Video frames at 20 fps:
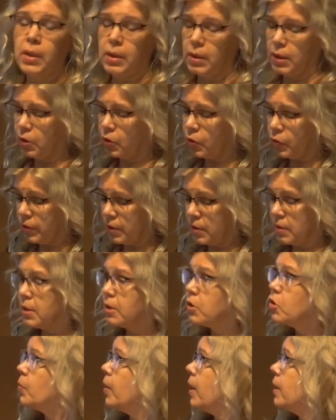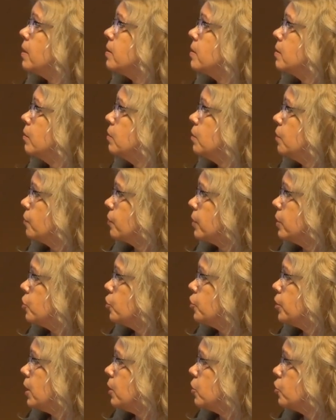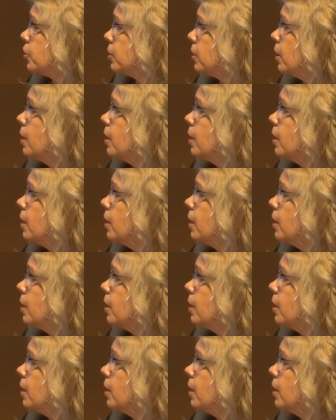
induces the somatic cell differentiation.